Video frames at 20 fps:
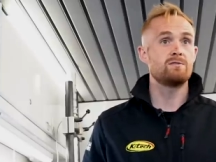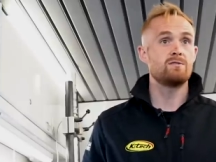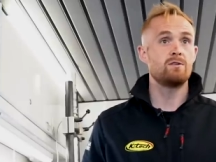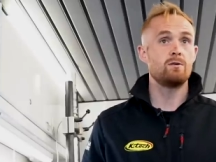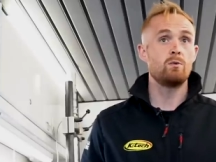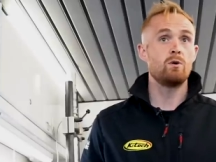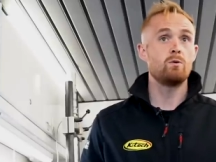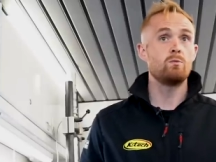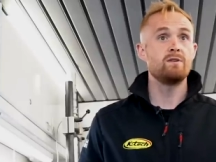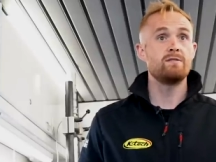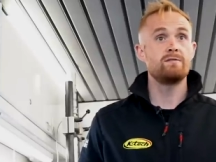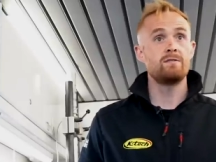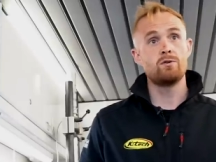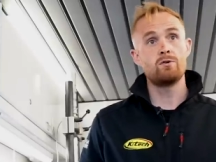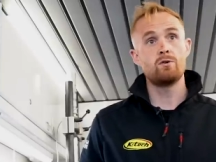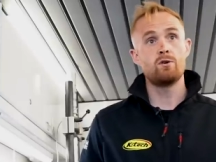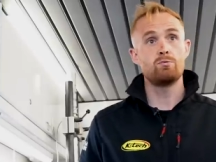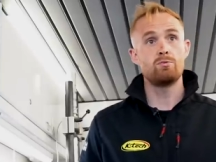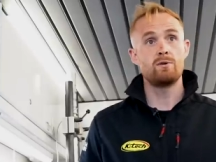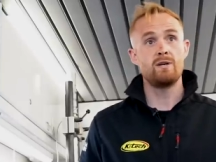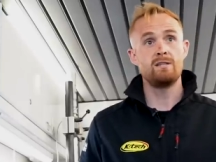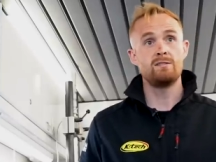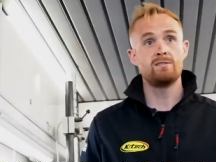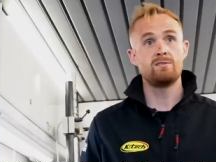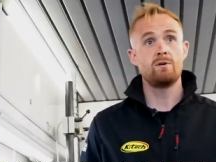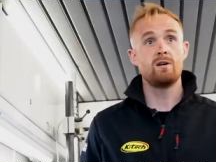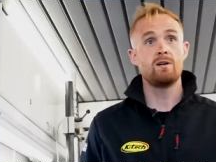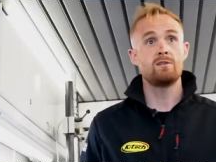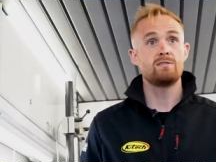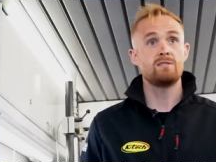So what we've incorporated
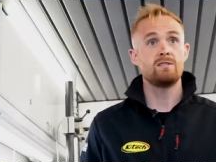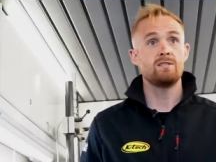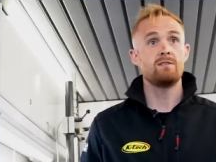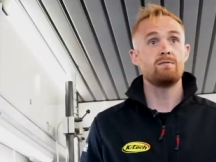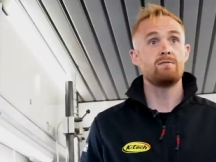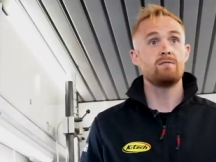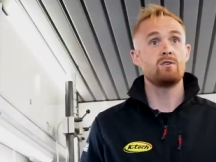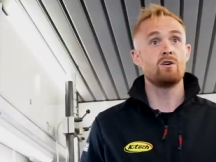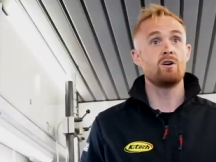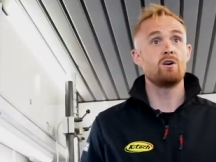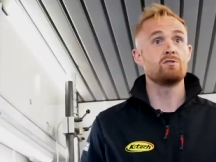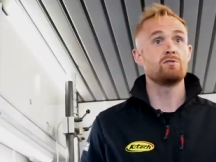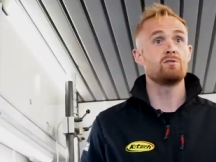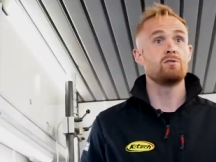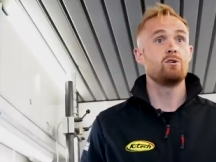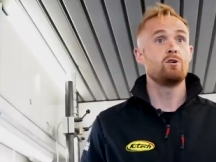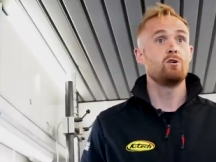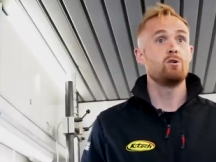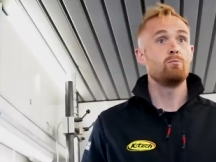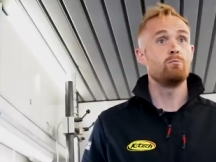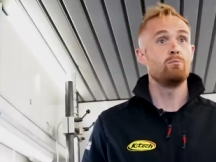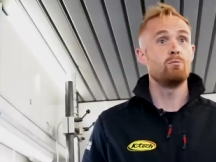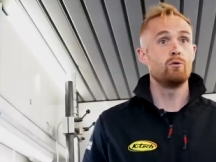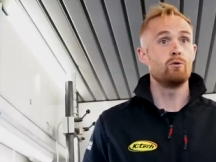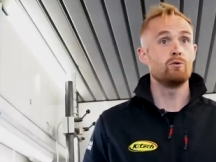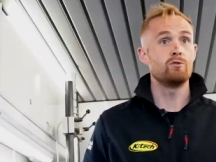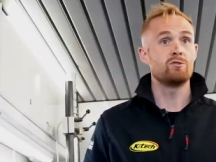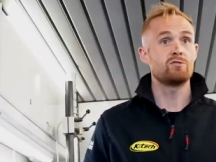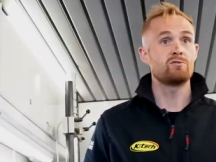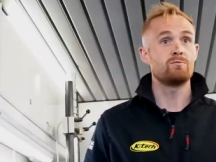into ours to give the guys
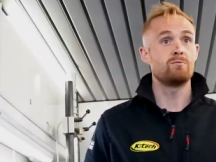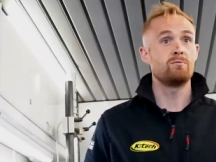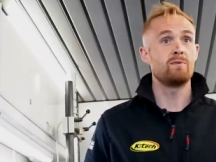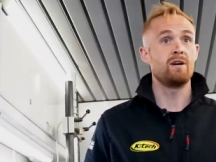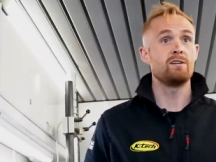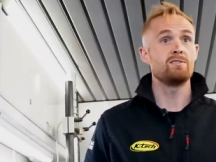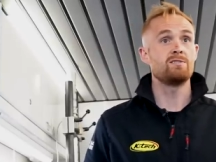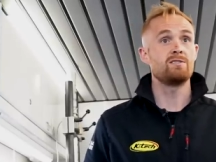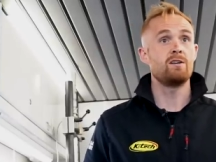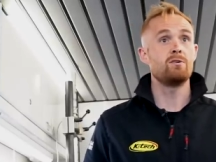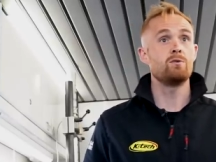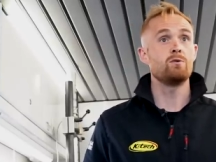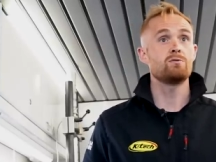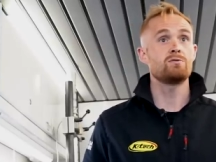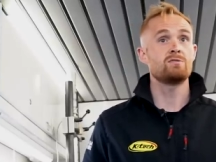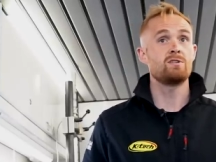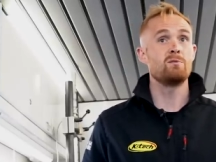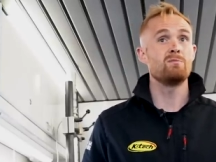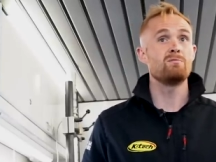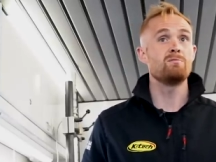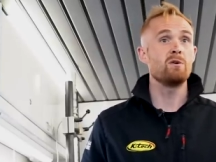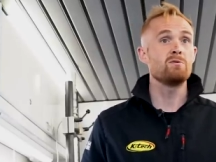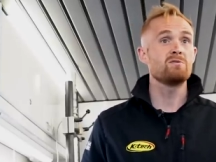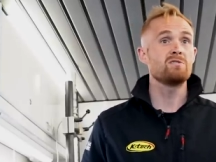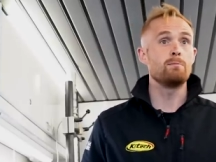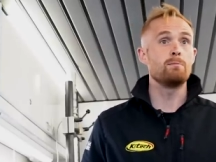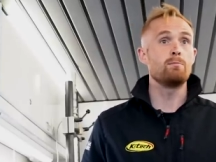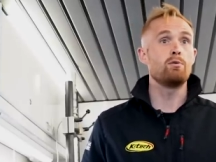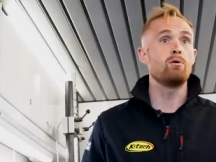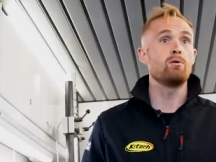more adjustment range and then also most
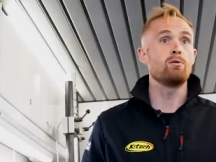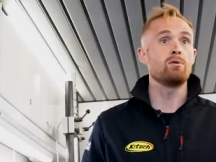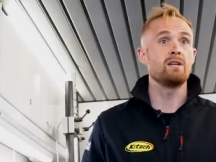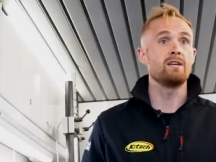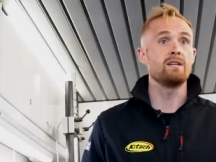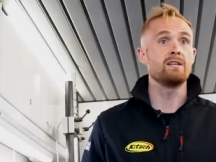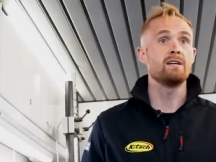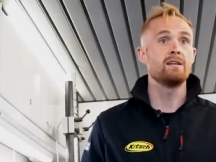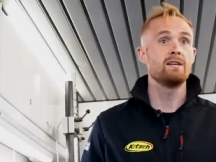importantly